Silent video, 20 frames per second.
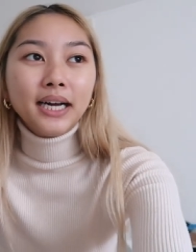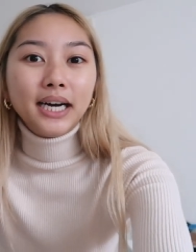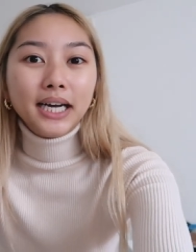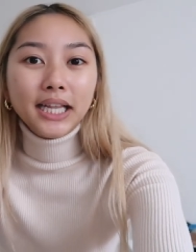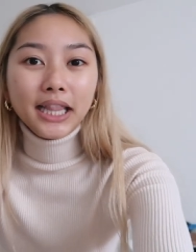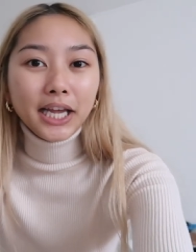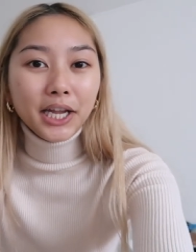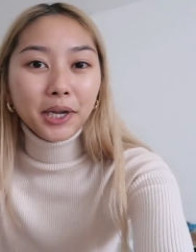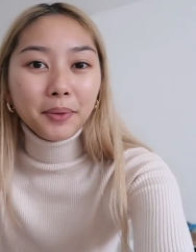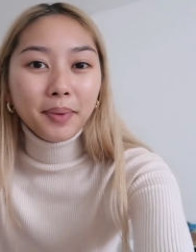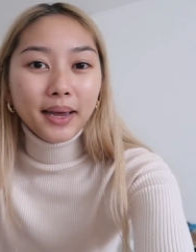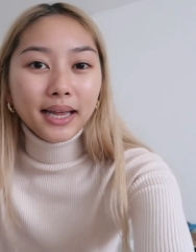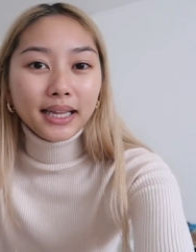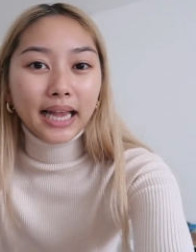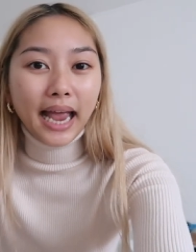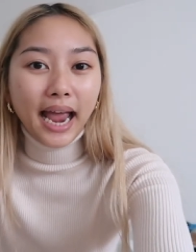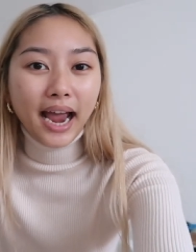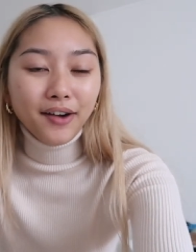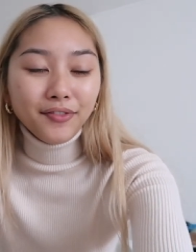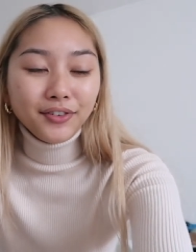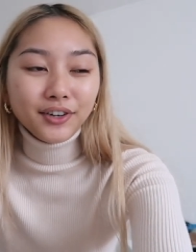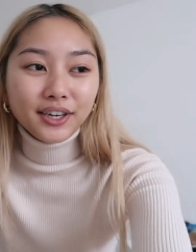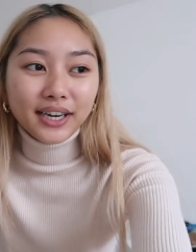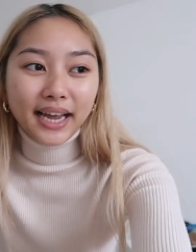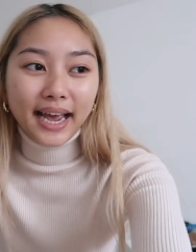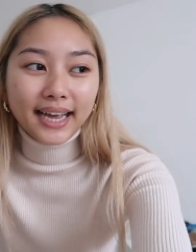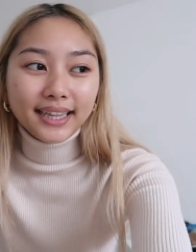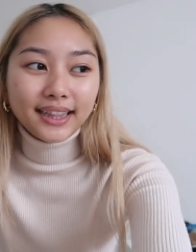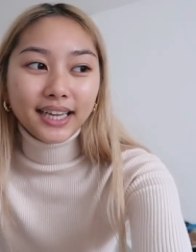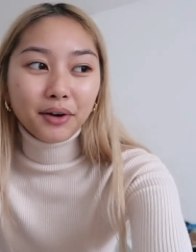a little bit after
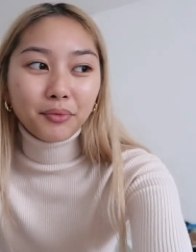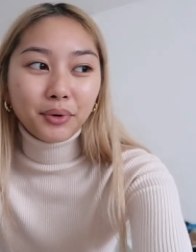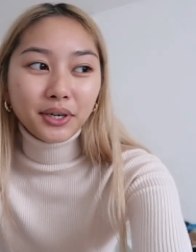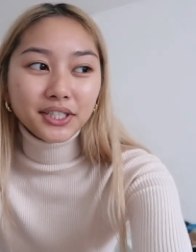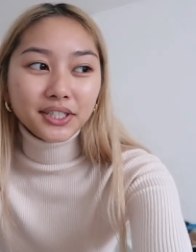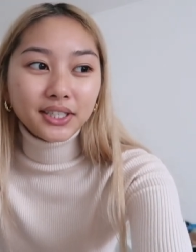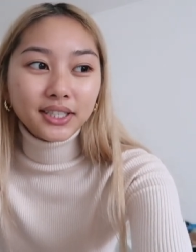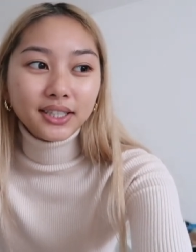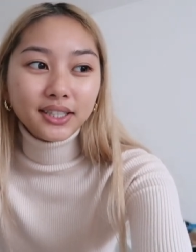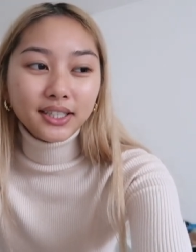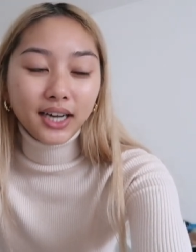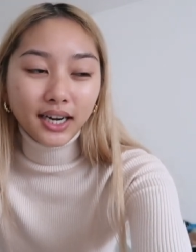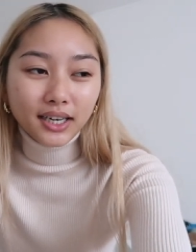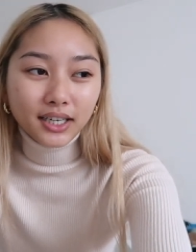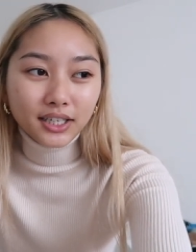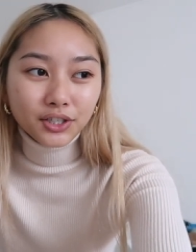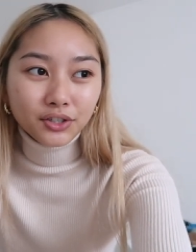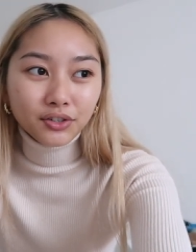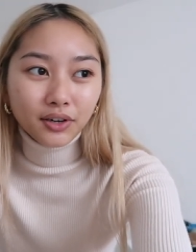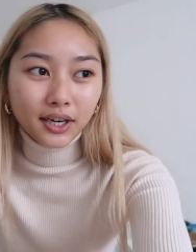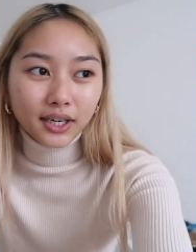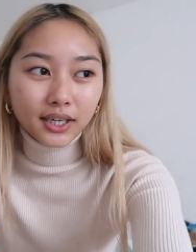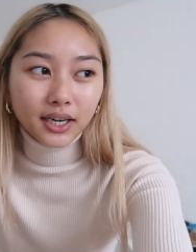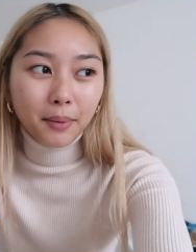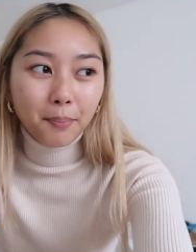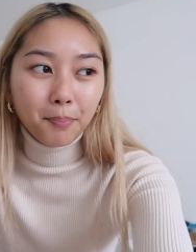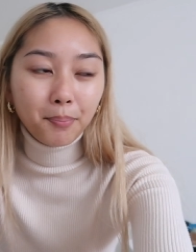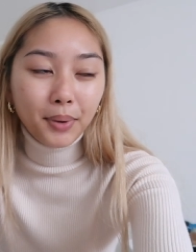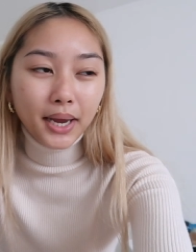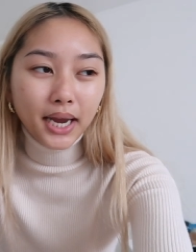that there was another truck
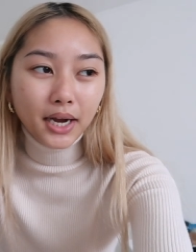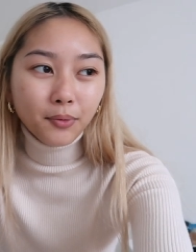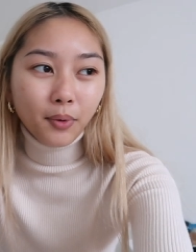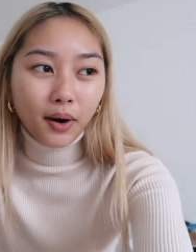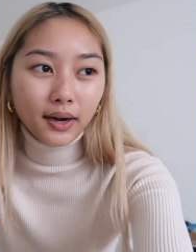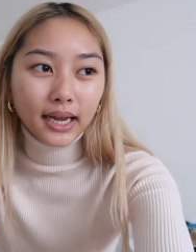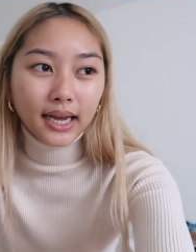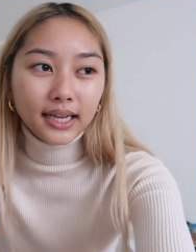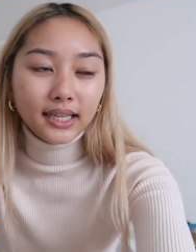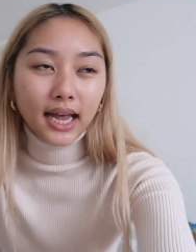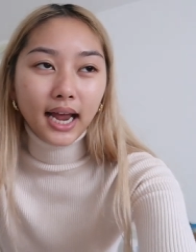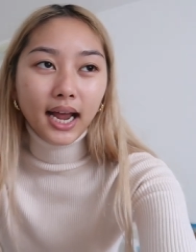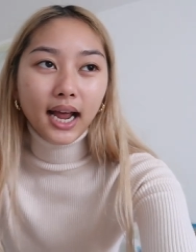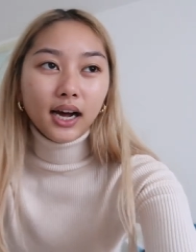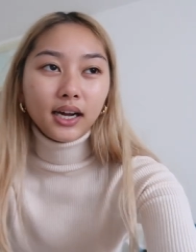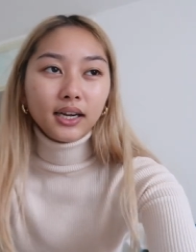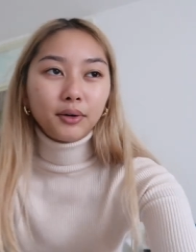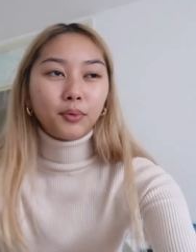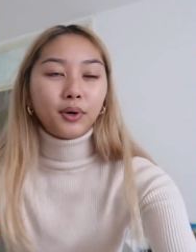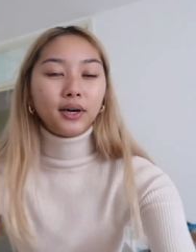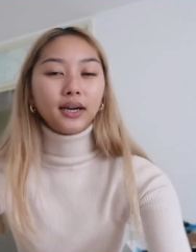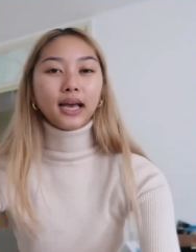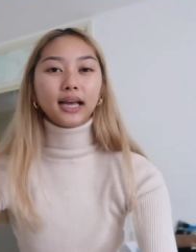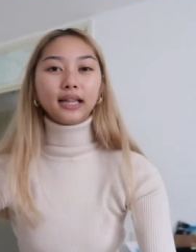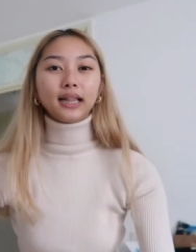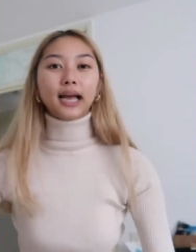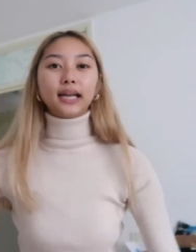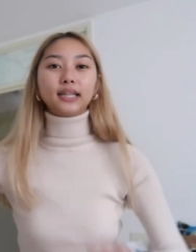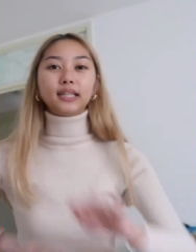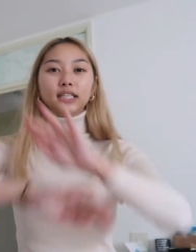a big one and that one
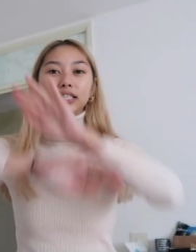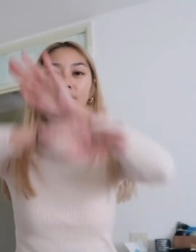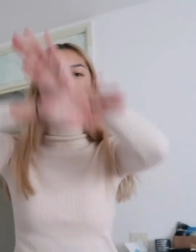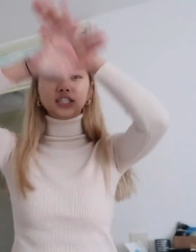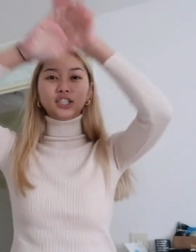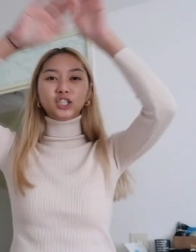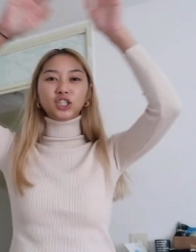had like these